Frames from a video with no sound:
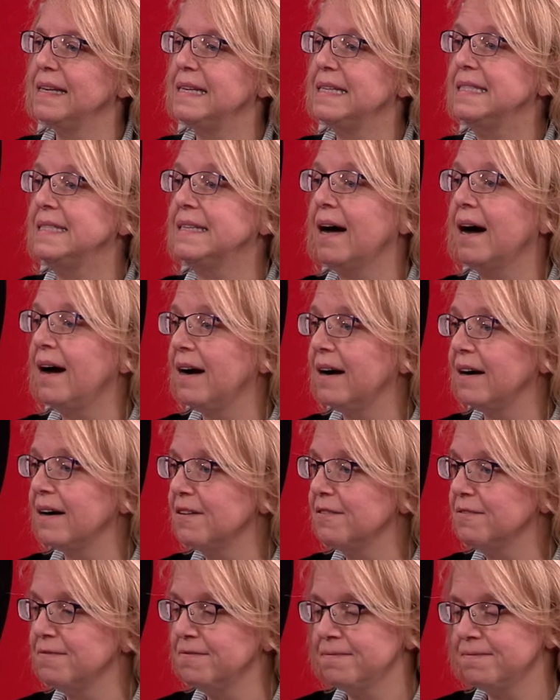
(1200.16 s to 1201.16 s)
dock
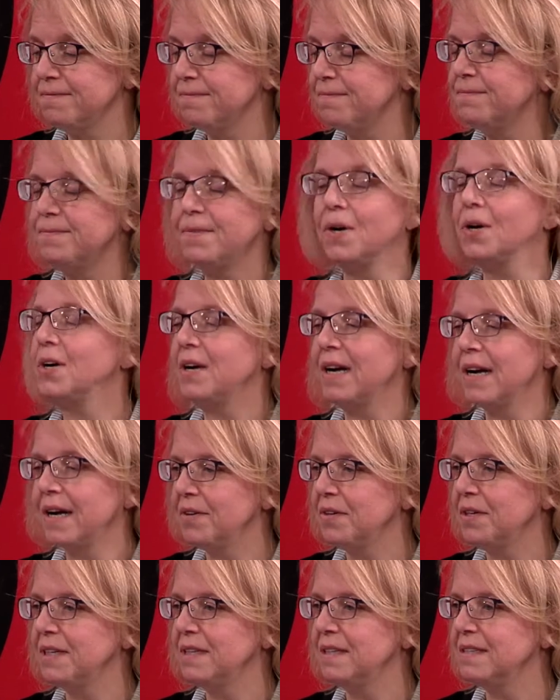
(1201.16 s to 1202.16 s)
far
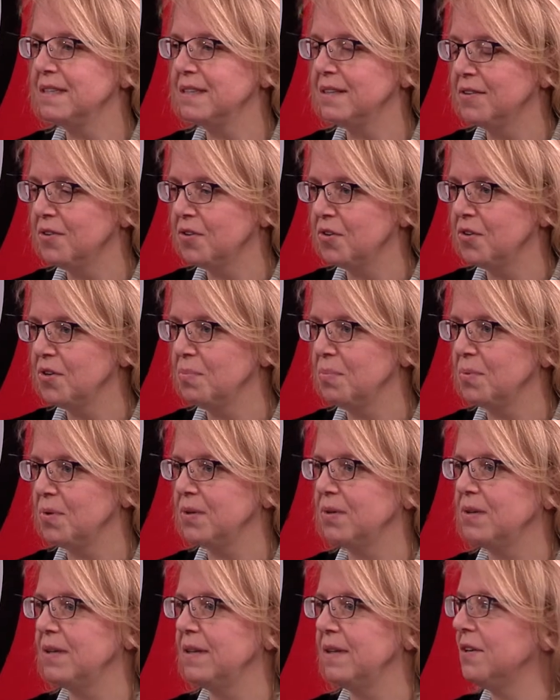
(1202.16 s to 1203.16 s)
out into the
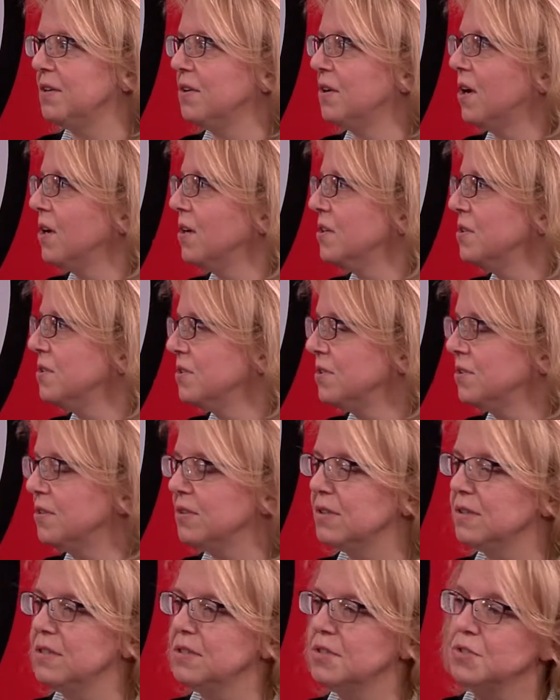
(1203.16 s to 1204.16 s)
harbor. There are
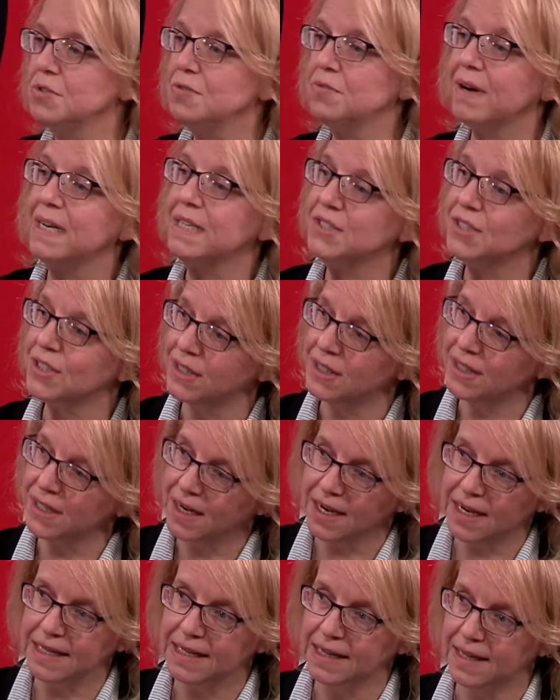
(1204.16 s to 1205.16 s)
certain dredging
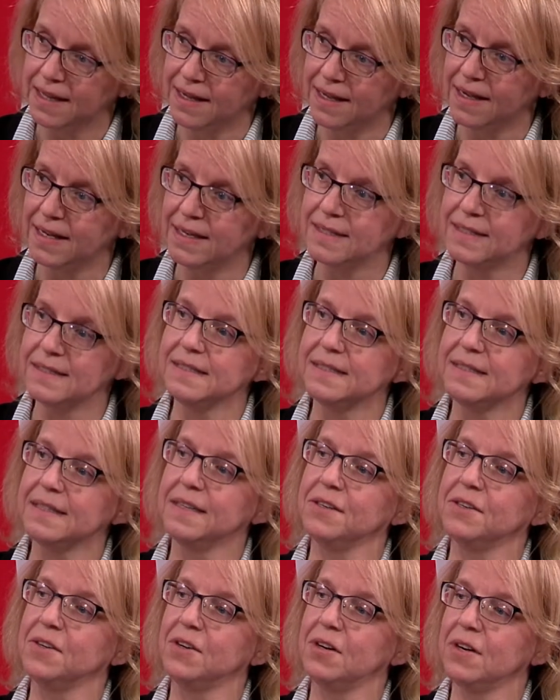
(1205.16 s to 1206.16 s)
guidelines.
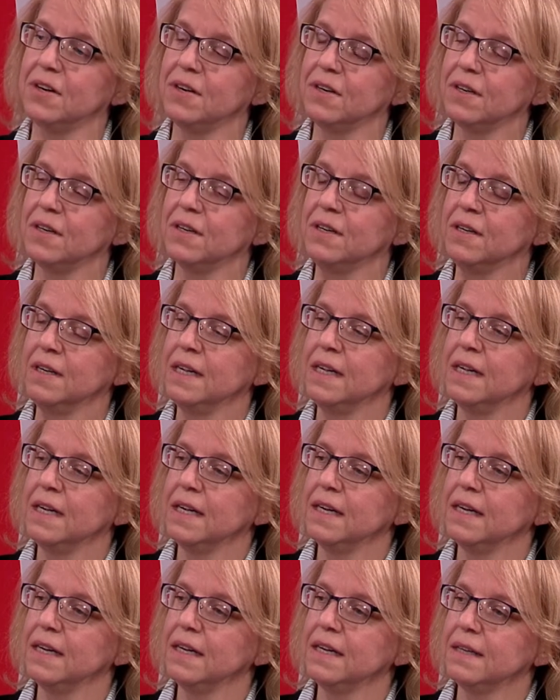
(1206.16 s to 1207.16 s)
There are,
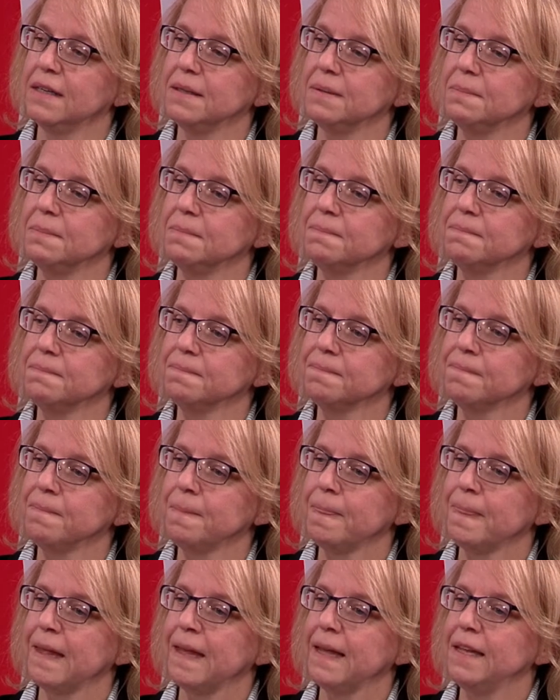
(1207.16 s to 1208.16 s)
um,
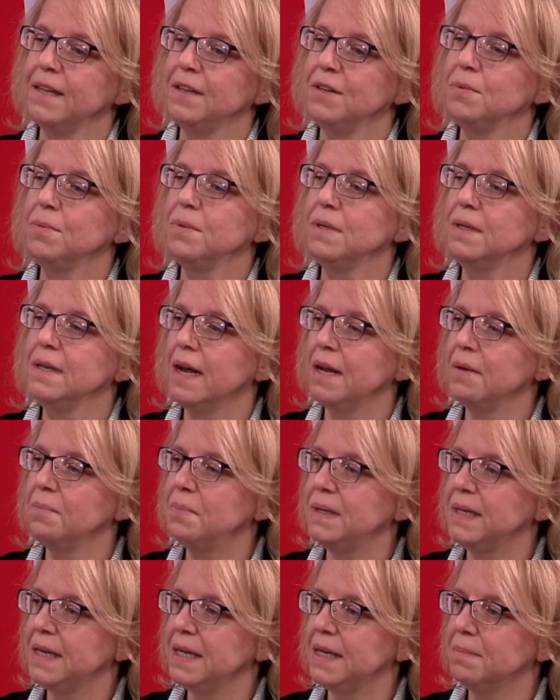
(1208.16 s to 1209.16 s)
you would not
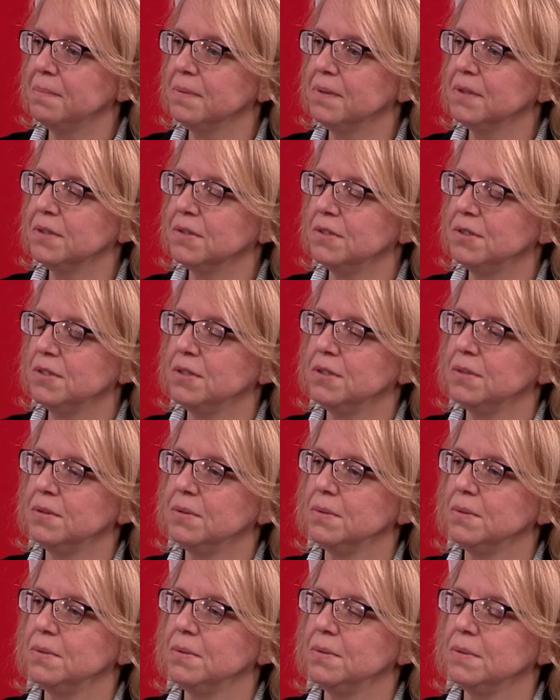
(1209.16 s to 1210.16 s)
be able
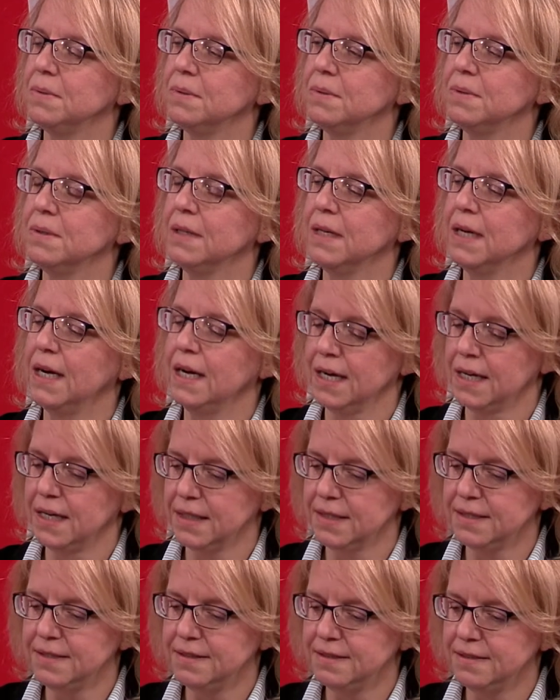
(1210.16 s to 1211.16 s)
to uh,
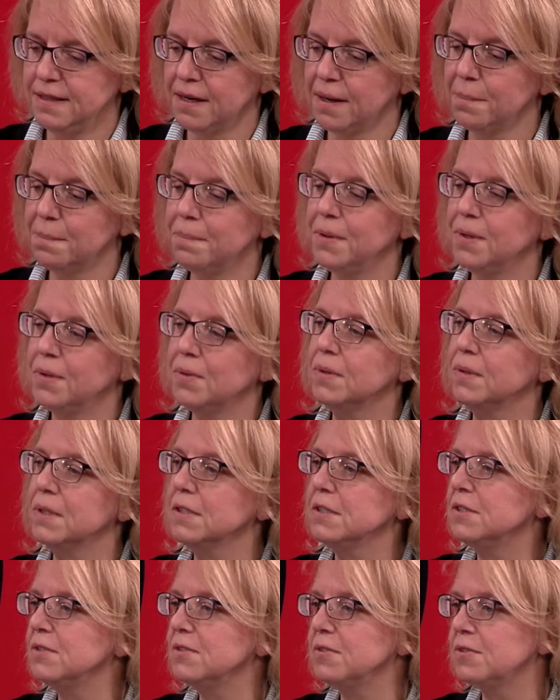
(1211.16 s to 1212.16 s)
dump your
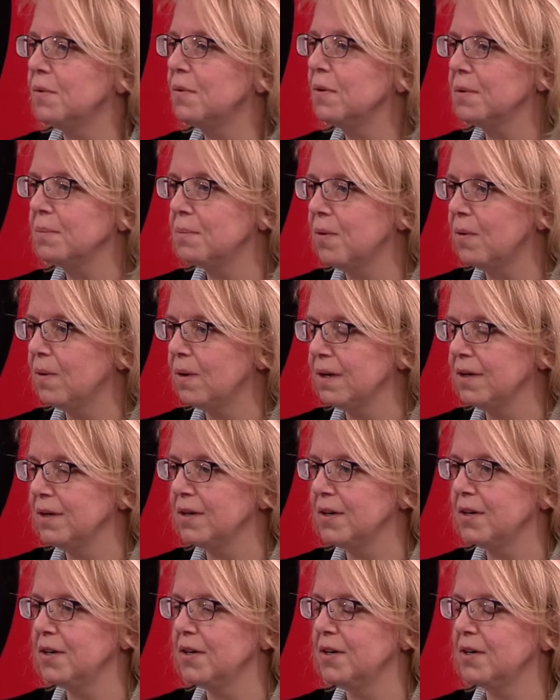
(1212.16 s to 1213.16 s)
storm
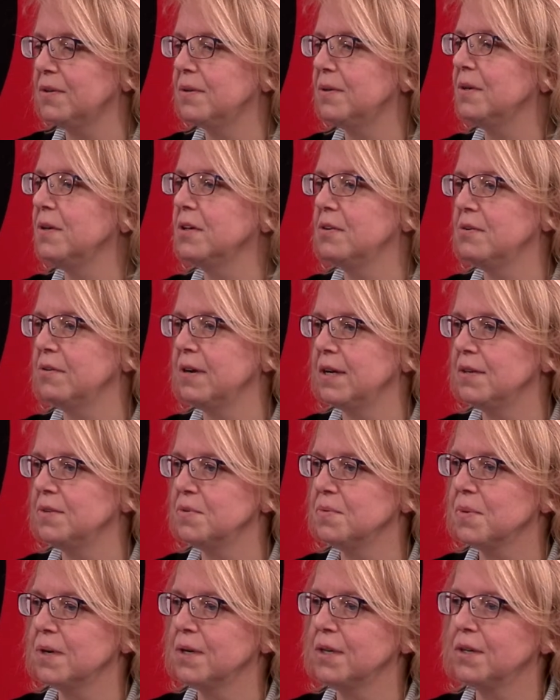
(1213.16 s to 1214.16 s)
water or
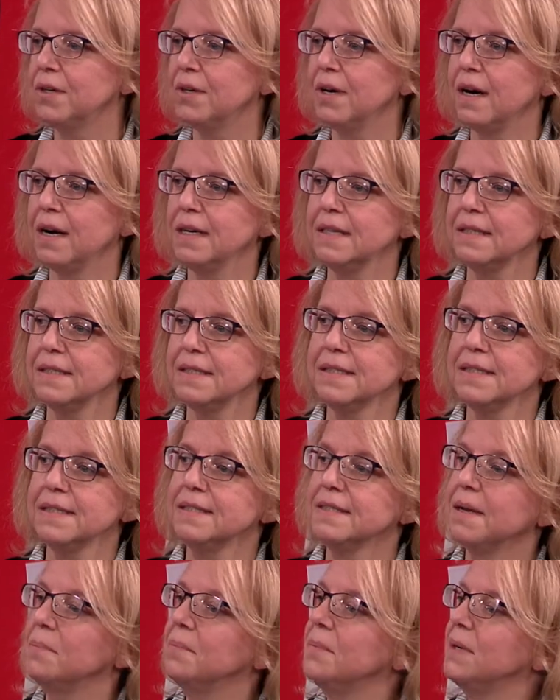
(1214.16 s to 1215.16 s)
groundwater on
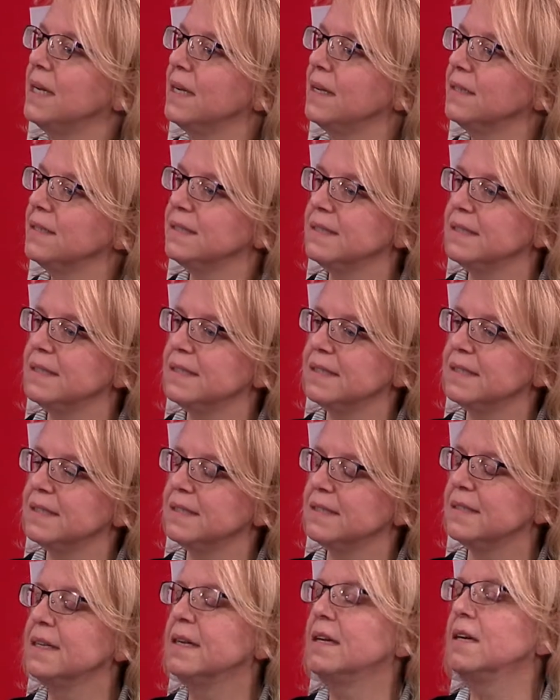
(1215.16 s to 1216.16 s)
someone else's,
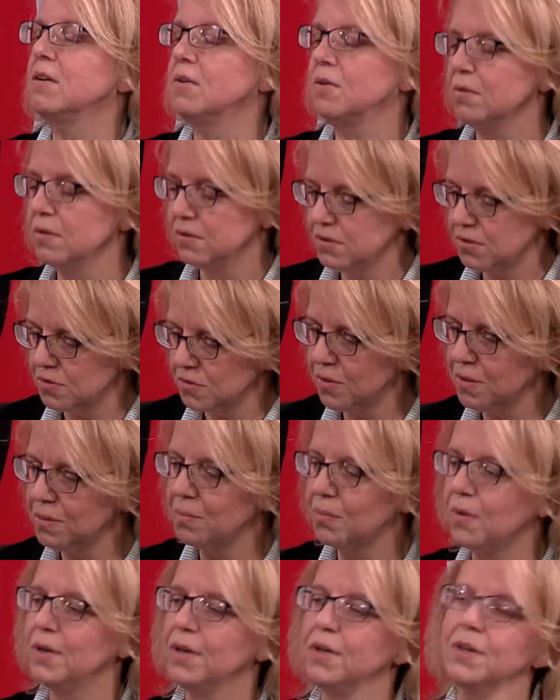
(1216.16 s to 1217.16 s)
or
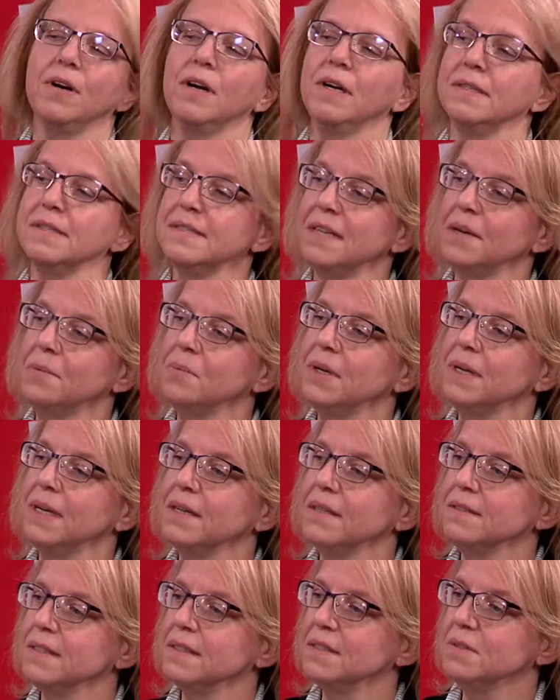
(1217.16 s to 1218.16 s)
storm water on someone
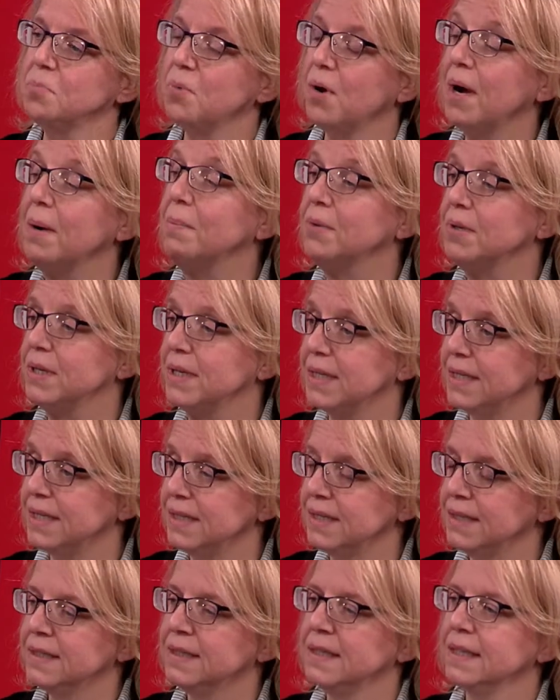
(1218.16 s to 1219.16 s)
else's property.
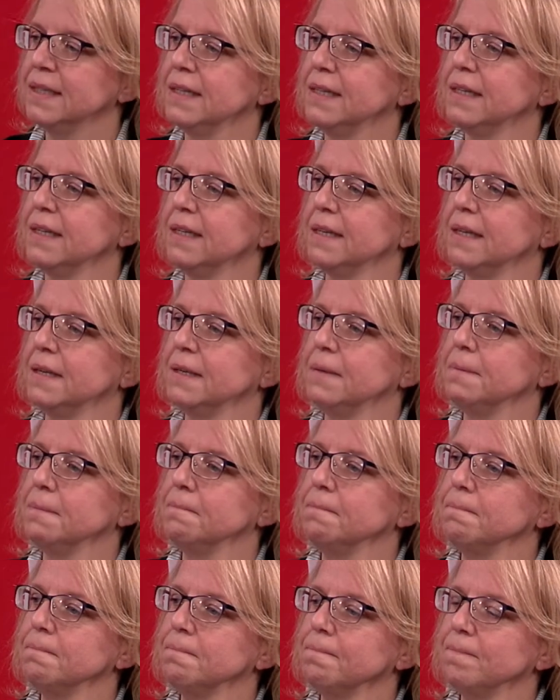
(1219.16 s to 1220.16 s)

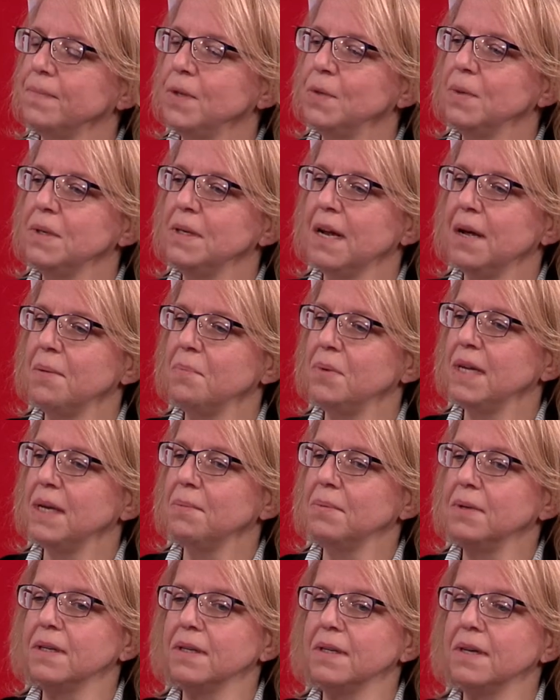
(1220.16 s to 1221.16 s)
Um, you would not be
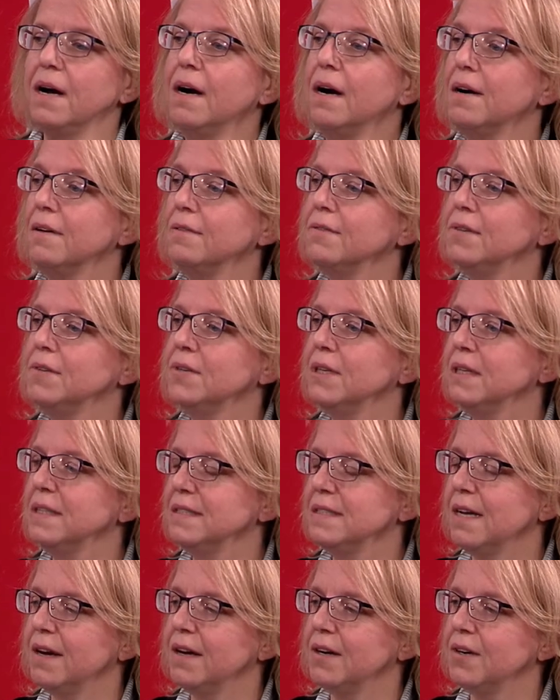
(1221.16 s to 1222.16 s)
able to cover an
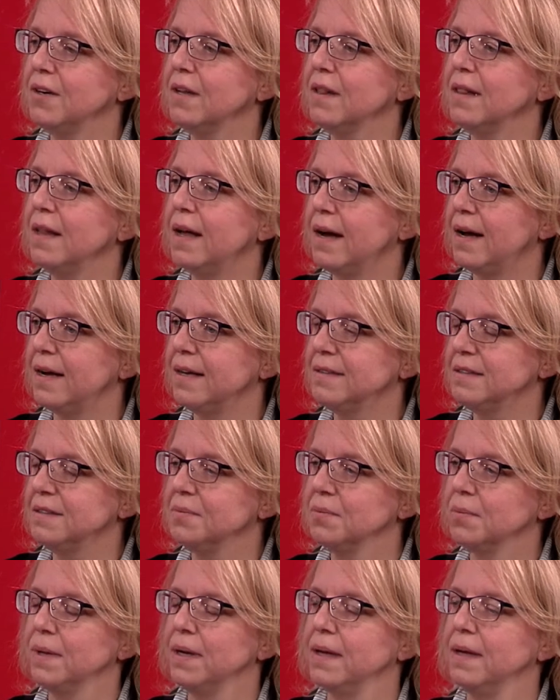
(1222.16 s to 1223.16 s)
entire lot
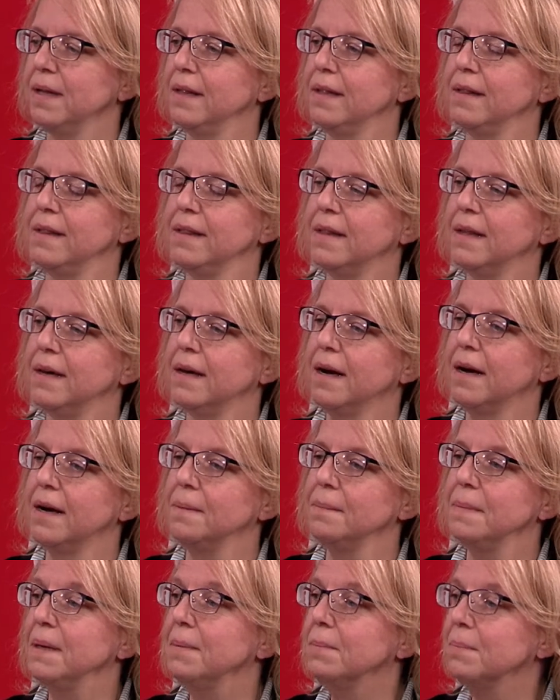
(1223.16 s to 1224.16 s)
with
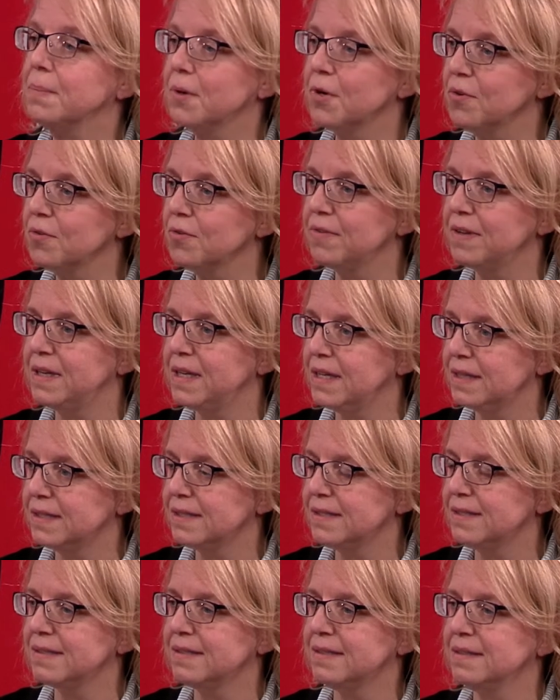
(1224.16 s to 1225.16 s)
um,
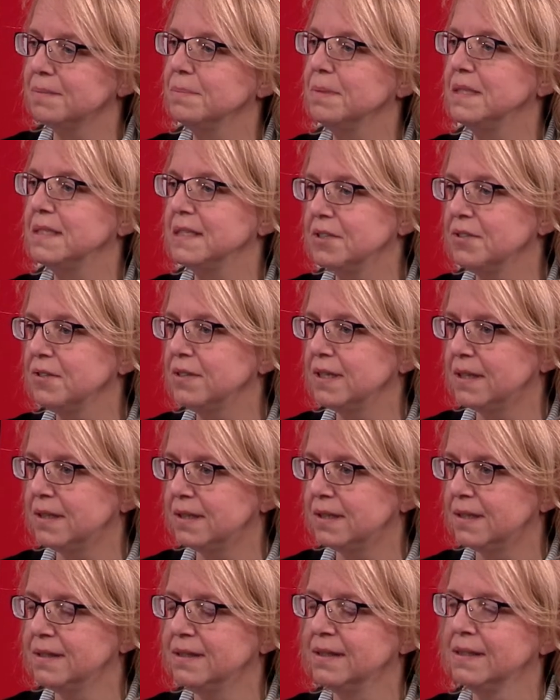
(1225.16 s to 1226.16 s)
impervious
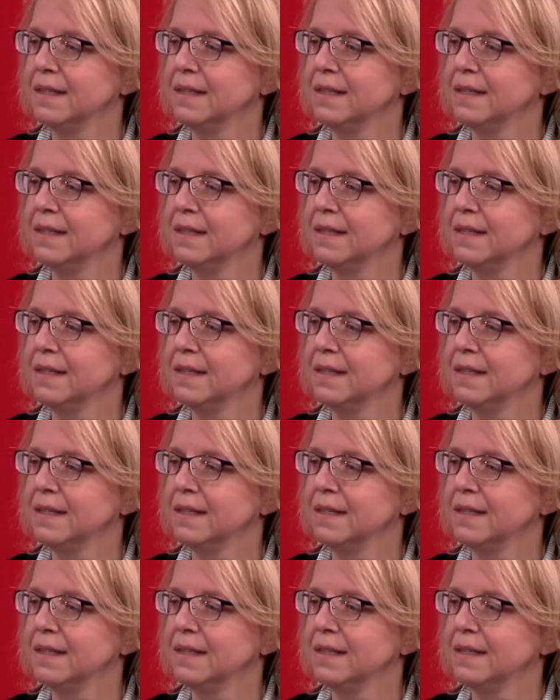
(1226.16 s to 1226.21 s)
material.